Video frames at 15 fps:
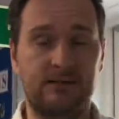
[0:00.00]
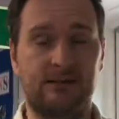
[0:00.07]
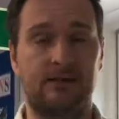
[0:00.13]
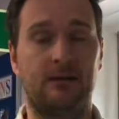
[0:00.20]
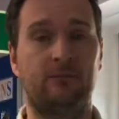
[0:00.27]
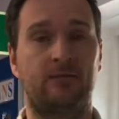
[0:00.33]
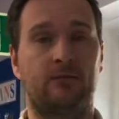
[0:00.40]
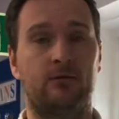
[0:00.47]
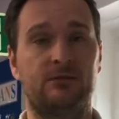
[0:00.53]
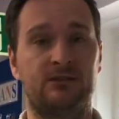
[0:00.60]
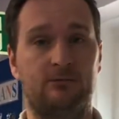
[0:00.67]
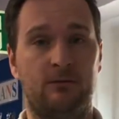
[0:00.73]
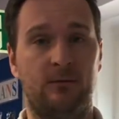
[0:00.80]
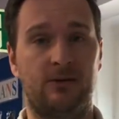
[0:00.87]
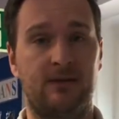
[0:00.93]
Send them through to
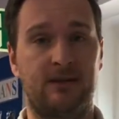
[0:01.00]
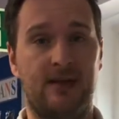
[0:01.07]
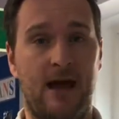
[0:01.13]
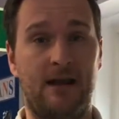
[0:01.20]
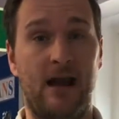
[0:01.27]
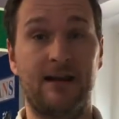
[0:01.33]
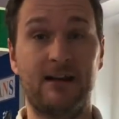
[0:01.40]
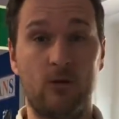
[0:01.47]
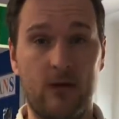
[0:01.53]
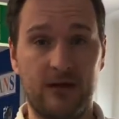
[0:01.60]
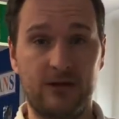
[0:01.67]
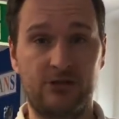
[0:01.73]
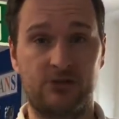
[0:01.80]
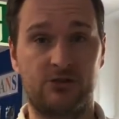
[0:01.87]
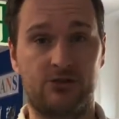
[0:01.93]
me when you can. Any
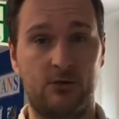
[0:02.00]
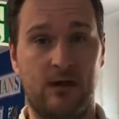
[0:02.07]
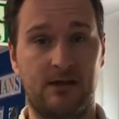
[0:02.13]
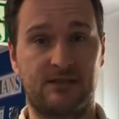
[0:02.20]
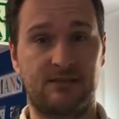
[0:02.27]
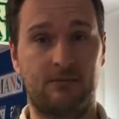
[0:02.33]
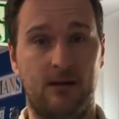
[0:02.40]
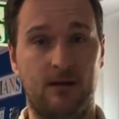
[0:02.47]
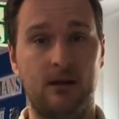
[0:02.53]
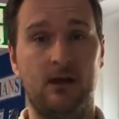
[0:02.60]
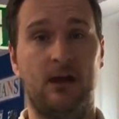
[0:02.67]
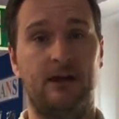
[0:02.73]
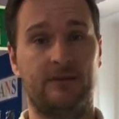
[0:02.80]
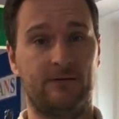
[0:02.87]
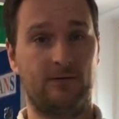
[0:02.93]
questions, do ask me.
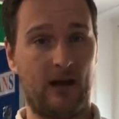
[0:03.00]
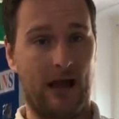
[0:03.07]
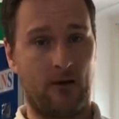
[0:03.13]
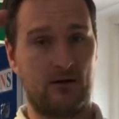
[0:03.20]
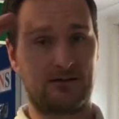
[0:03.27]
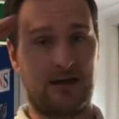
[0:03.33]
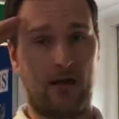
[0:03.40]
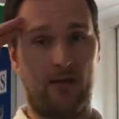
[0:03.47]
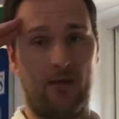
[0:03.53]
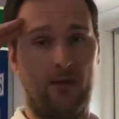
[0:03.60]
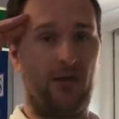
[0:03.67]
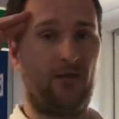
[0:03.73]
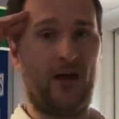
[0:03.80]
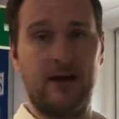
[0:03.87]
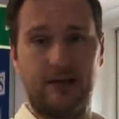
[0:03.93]
It's flowers out, and
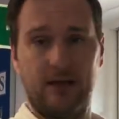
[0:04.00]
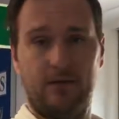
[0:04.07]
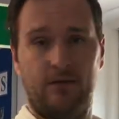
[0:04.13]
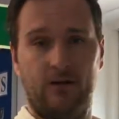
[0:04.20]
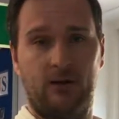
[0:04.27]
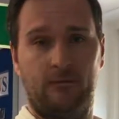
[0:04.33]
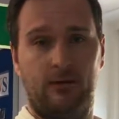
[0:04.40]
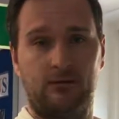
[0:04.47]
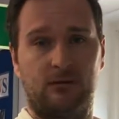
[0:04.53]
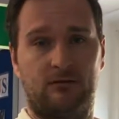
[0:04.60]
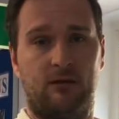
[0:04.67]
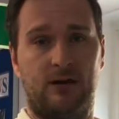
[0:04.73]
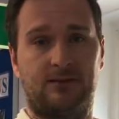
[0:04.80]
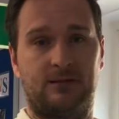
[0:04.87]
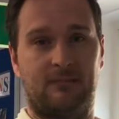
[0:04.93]
thank you for coming to the
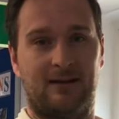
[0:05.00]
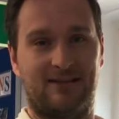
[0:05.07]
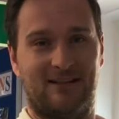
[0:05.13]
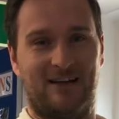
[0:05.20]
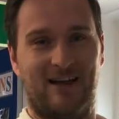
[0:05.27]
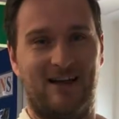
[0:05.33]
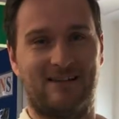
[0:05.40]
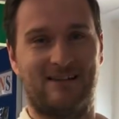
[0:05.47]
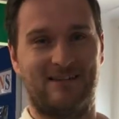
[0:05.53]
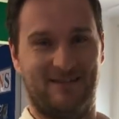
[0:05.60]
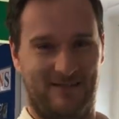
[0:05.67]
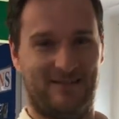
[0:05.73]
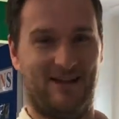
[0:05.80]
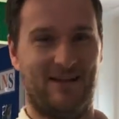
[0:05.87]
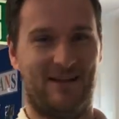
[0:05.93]
Writing Masterclass.
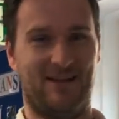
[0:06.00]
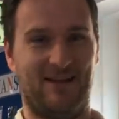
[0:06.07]
Thank you.